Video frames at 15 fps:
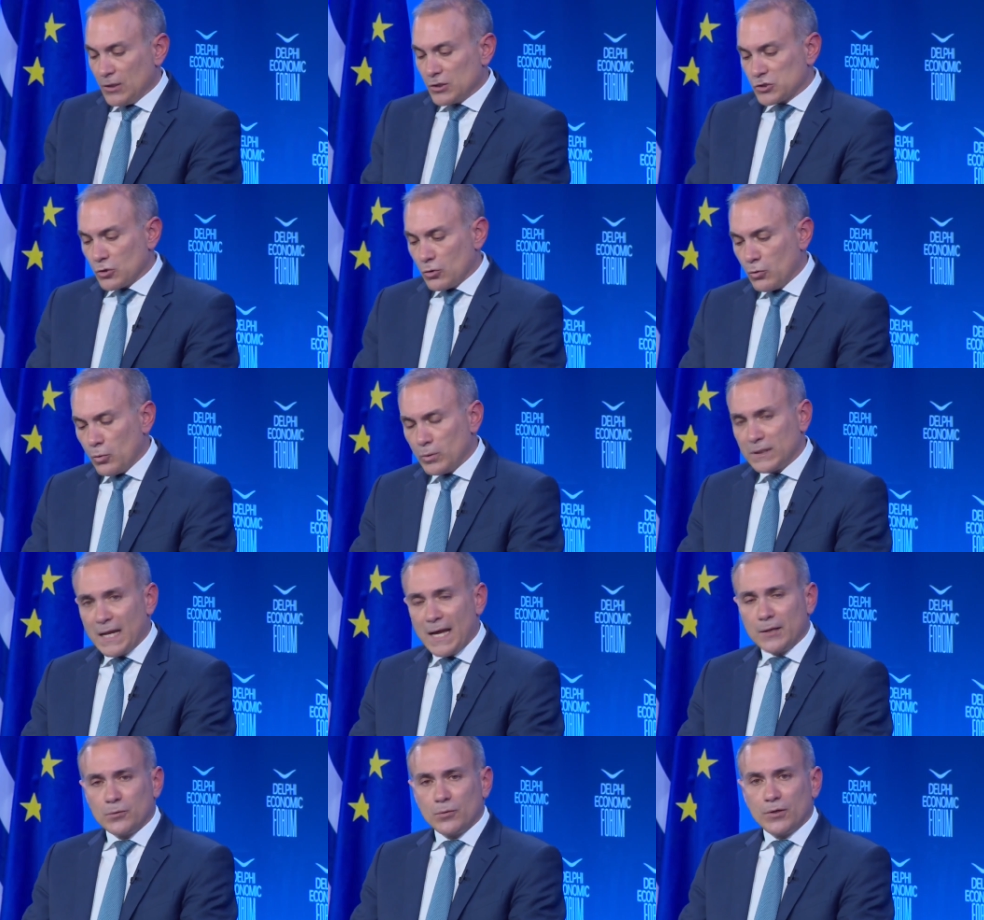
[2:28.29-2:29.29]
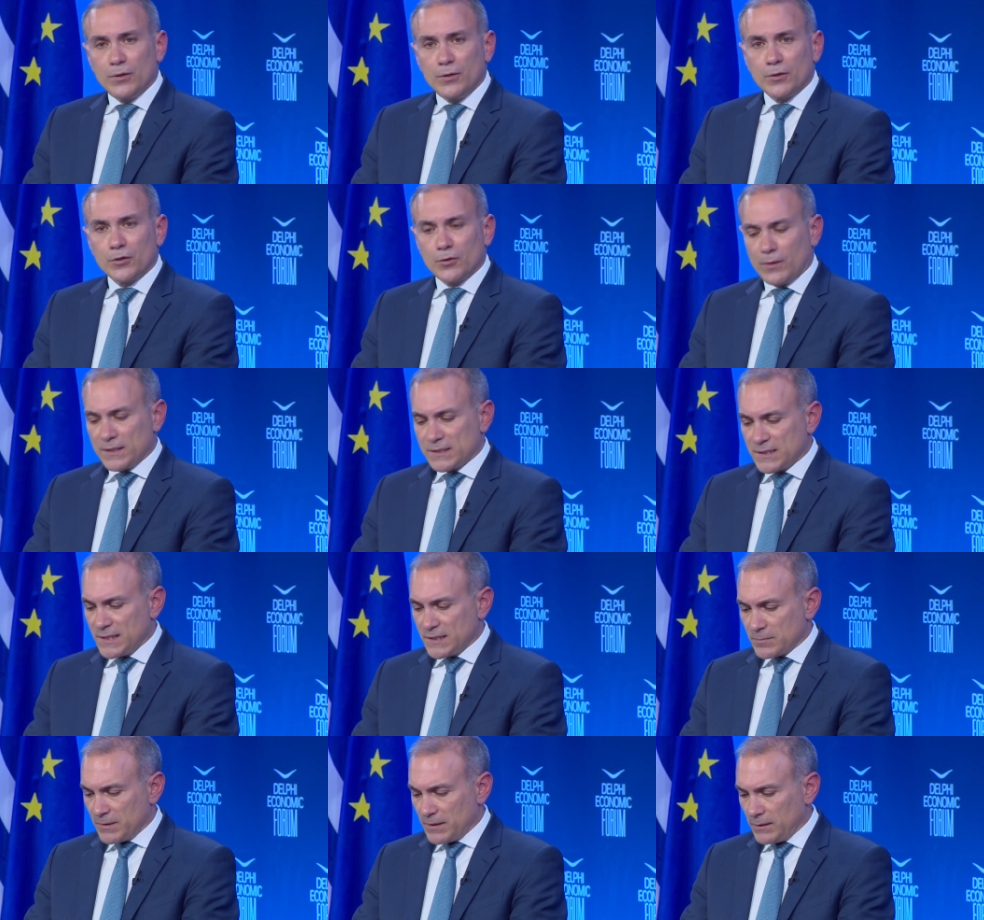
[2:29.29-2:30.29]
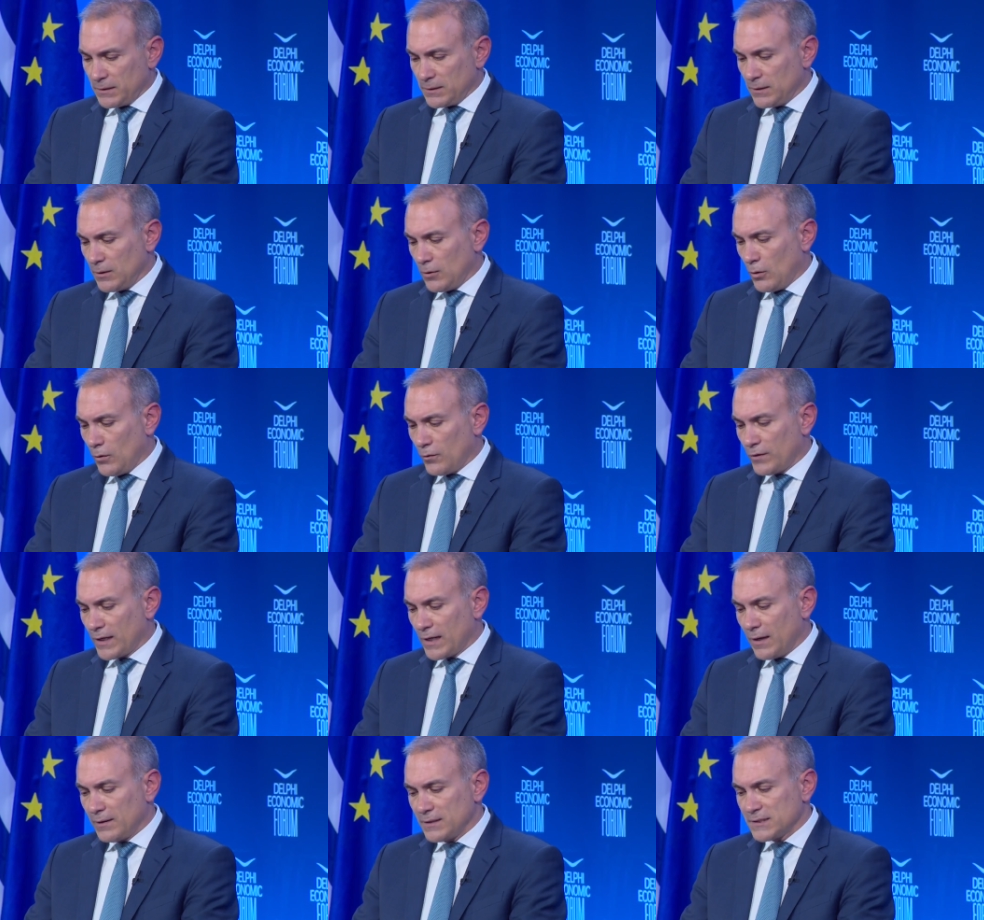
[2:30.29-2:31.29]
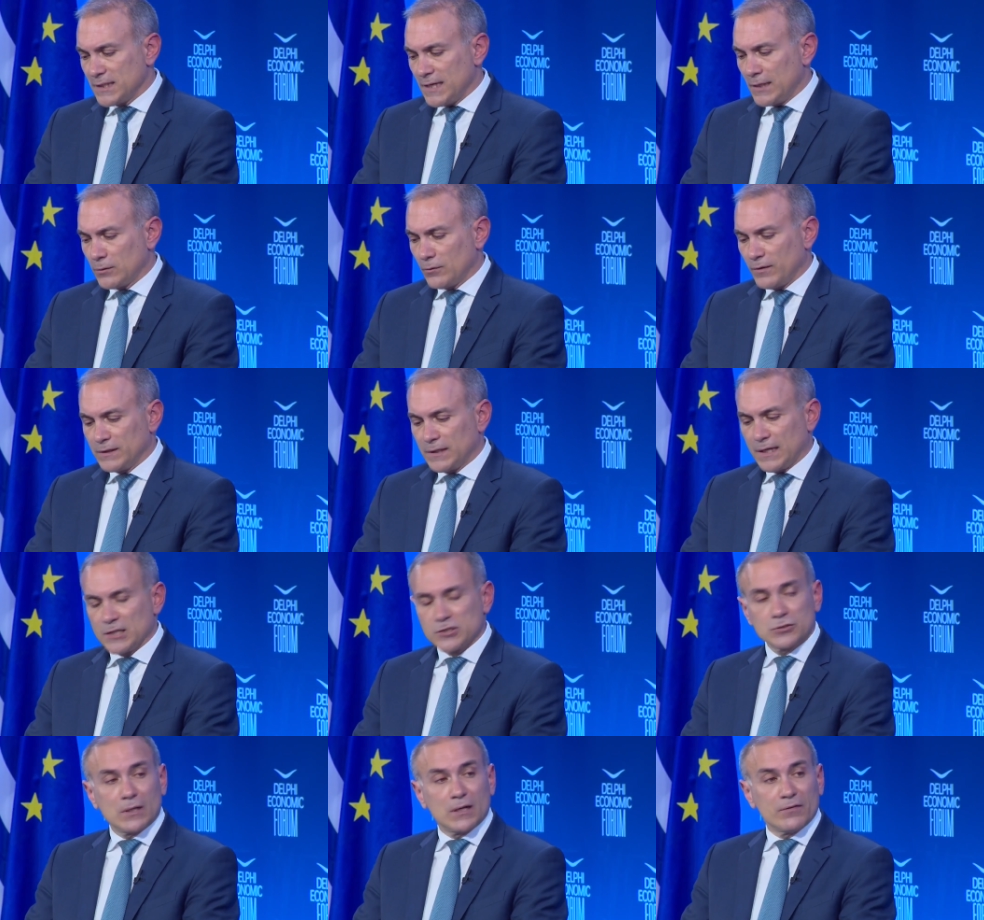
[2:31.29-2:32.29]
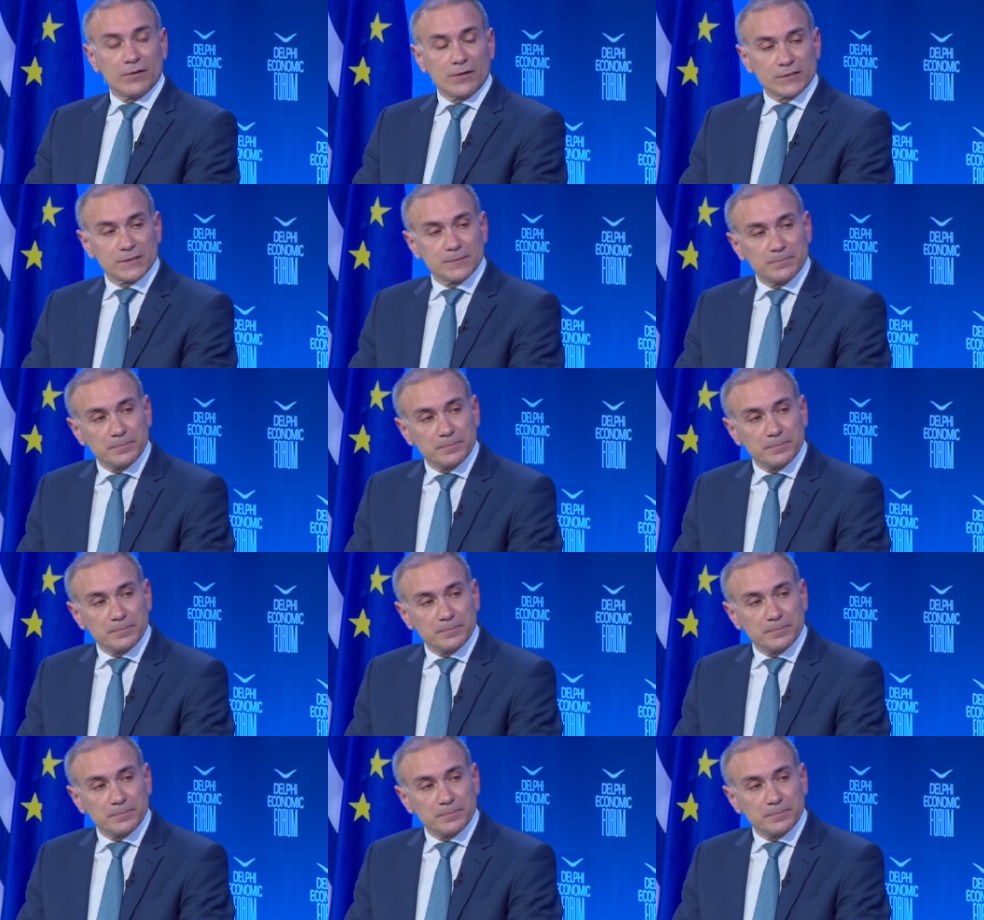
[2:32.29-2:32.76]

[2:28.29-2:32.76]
So we'd like to hear your assessment of the current state of international affairs.